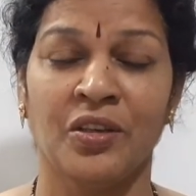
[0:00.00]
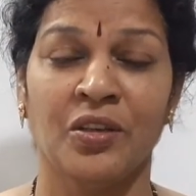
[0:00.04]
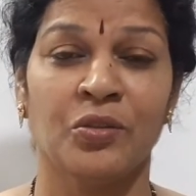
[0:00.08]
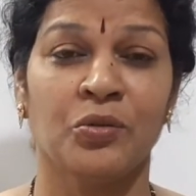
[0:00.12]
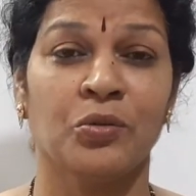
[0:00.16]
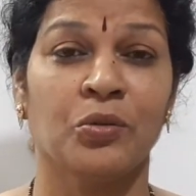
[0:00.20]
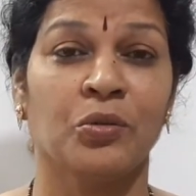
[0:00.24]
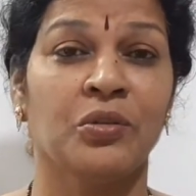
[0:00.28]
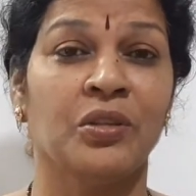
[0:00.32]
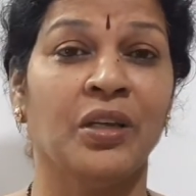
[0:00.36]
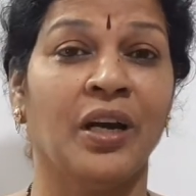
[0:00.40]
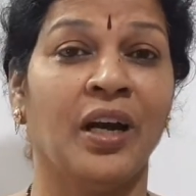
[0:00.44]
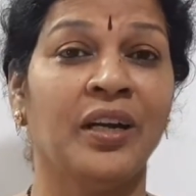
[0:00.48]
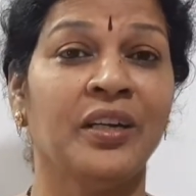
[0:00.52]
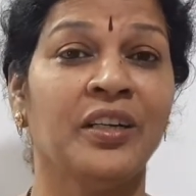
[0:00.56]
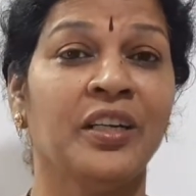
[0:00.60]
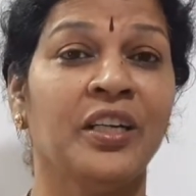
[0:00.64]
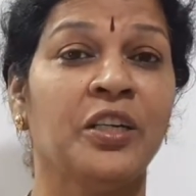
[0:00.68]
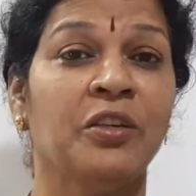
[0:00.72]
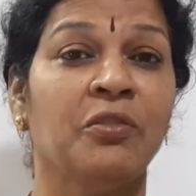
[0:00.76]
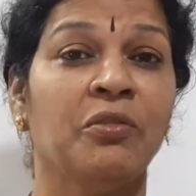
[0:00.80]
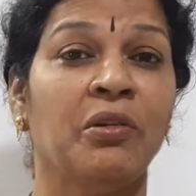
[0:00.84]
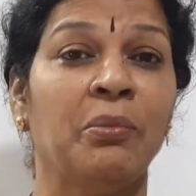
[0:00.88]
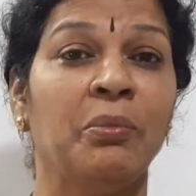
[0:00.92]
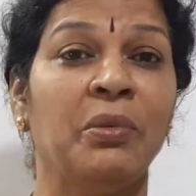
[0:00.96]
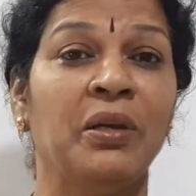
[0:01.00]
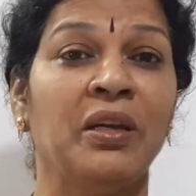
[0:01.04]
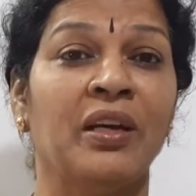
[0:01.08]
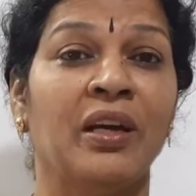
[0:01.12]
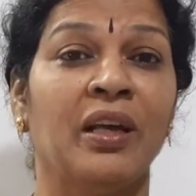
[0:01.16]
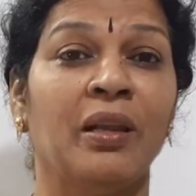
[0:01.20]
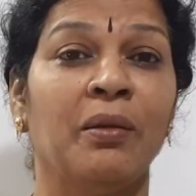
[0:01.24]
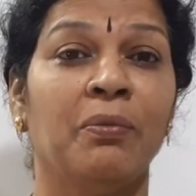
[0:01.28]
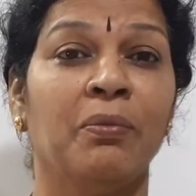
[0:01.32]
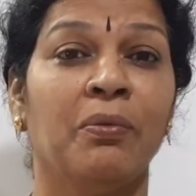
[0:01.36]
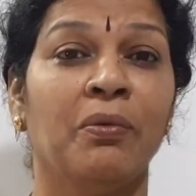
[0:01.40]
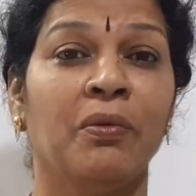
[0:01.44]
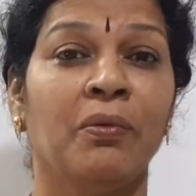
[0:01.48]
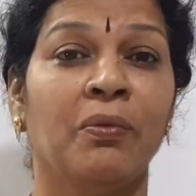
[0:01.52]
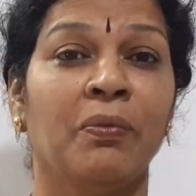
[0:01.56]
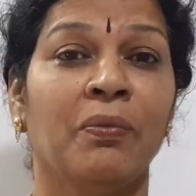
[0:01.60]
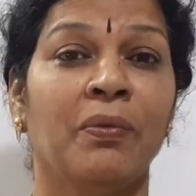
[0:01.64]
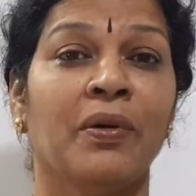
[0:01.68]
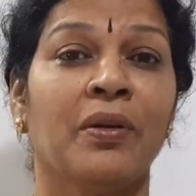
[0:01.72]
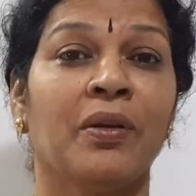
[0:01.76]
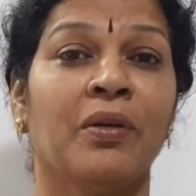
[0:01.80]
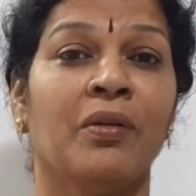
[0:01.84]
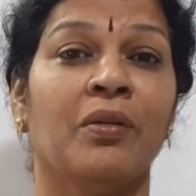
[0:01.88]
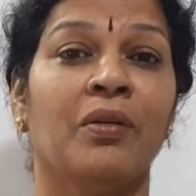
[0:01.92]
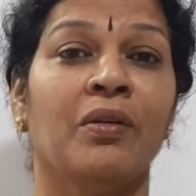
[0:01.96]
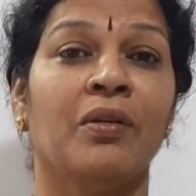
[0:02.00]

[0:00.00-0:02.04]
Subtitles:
so that it will be helpful for